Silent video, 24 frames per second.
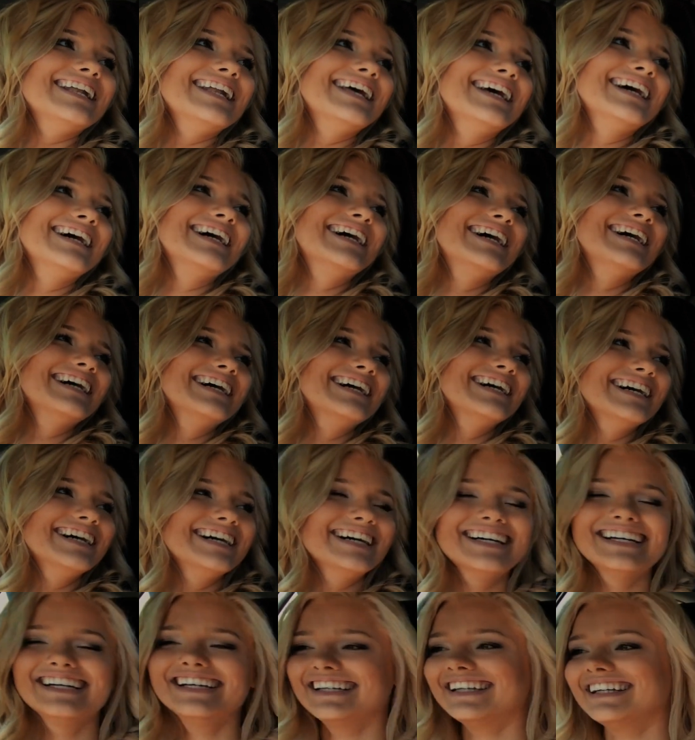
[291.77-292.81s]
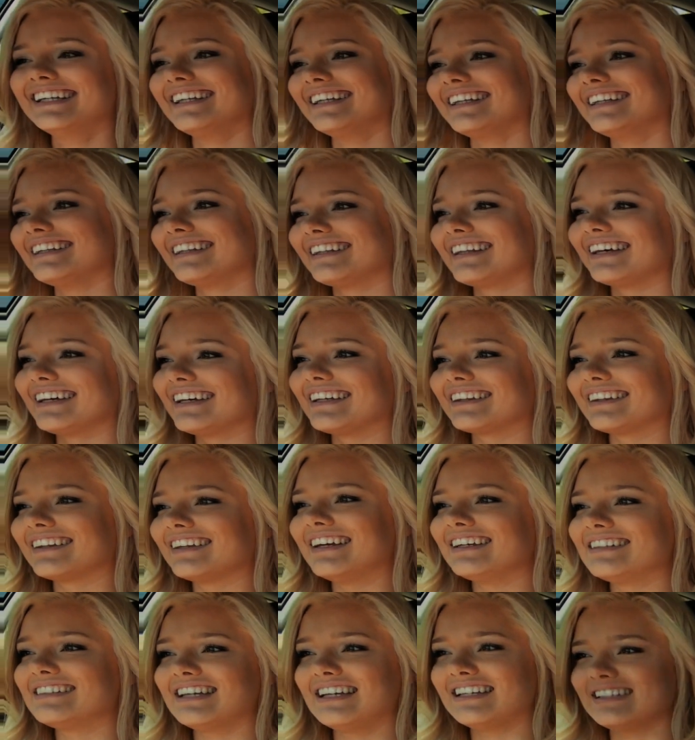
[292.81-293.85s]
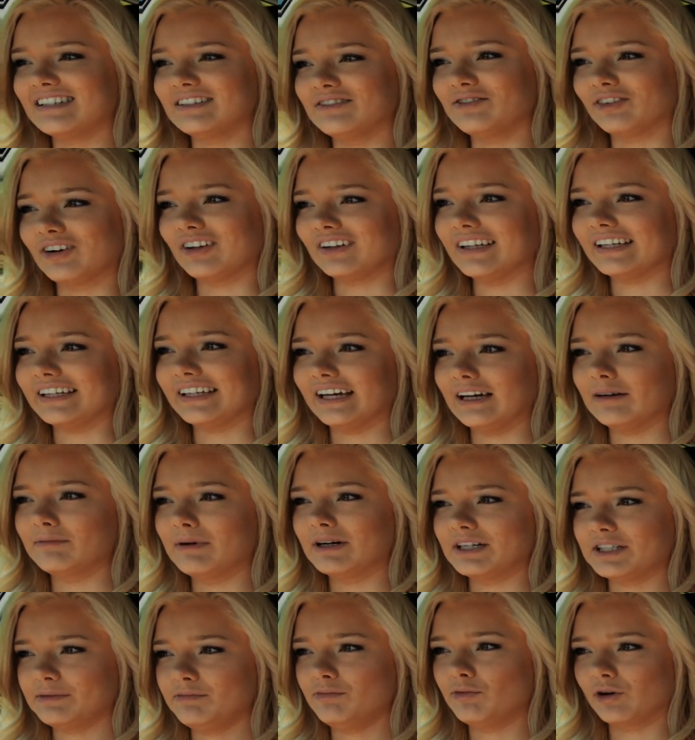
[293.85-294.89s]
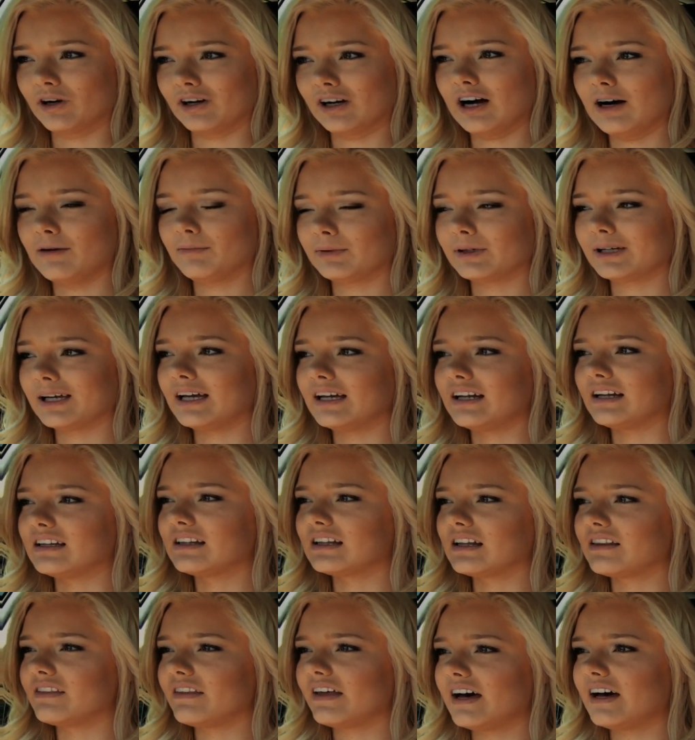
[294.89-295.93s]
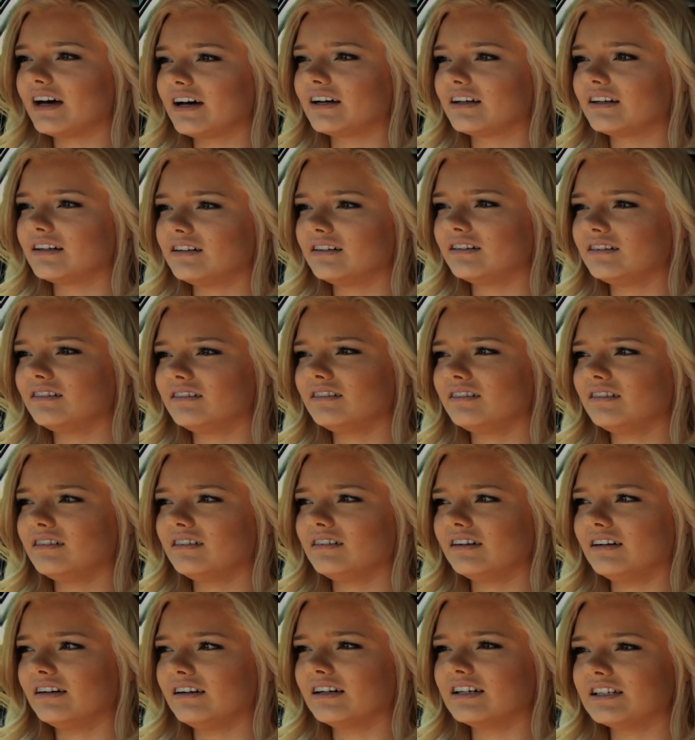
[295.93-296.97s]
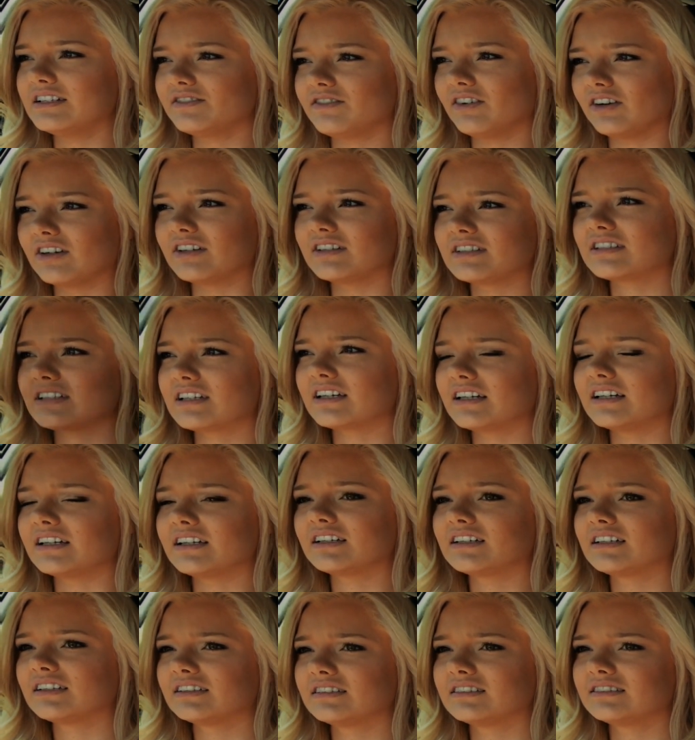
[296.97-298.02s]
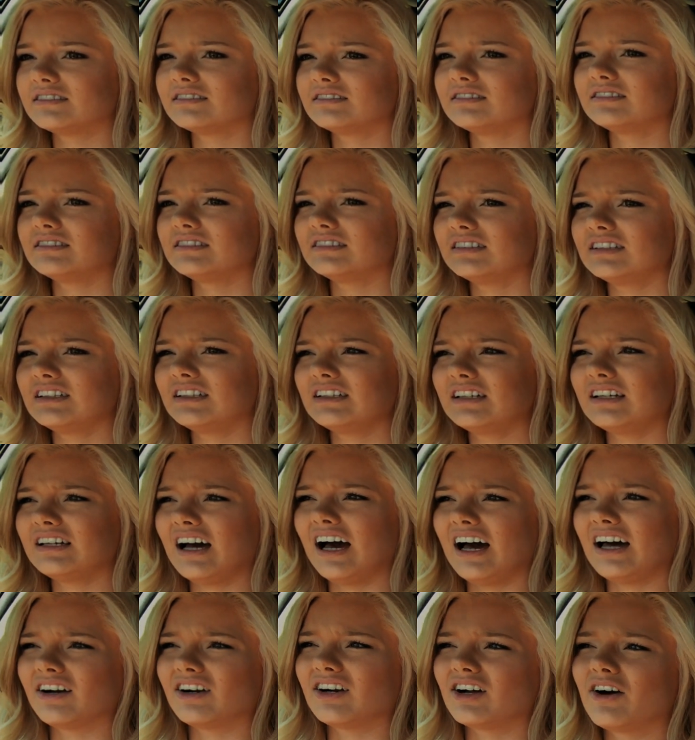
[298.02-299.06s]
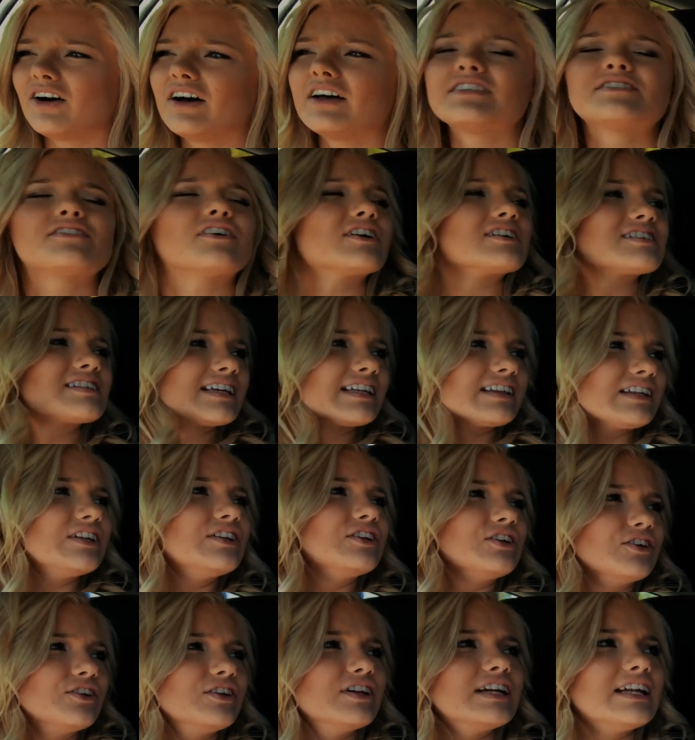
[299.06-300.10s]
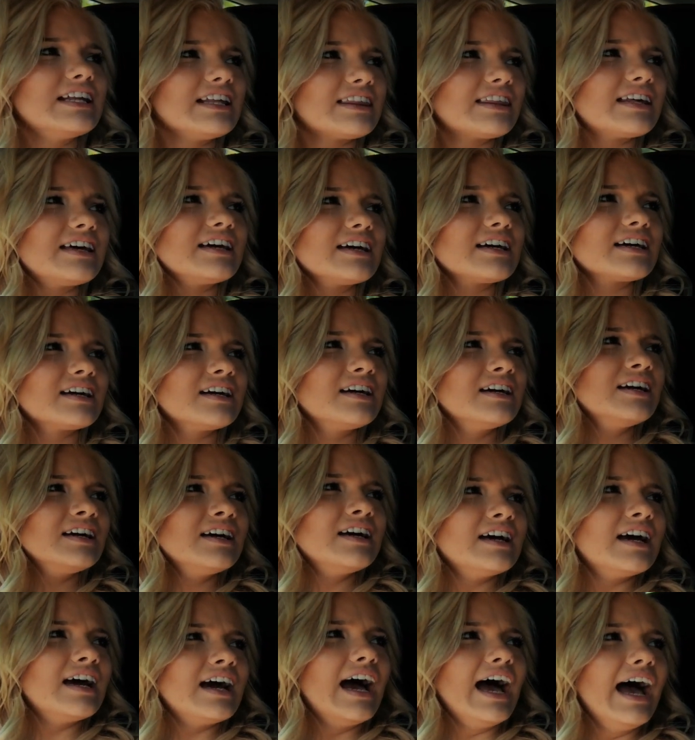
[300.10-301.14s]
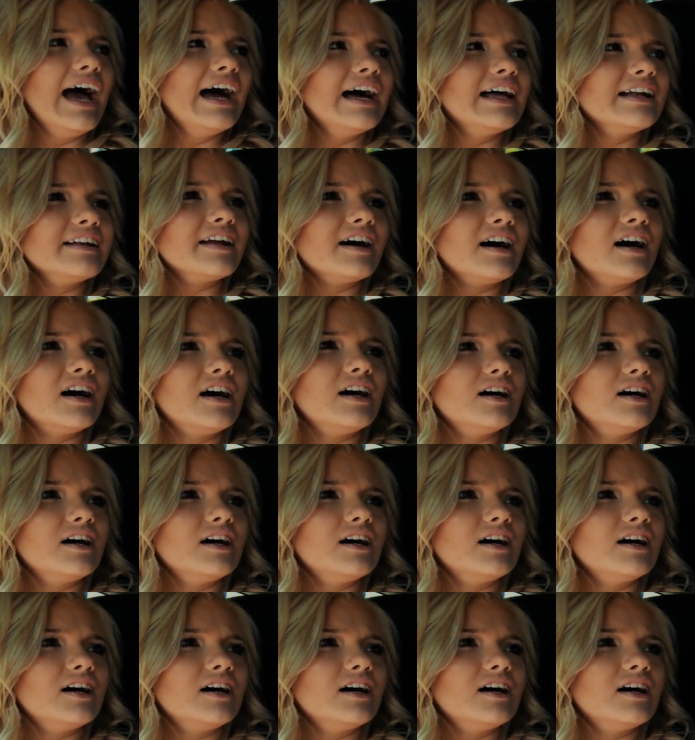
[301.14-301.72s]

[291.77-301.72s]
it. Like, it doesn't really get much more complicated than that, as far as like, I don't know. As far as like the nudity thing, and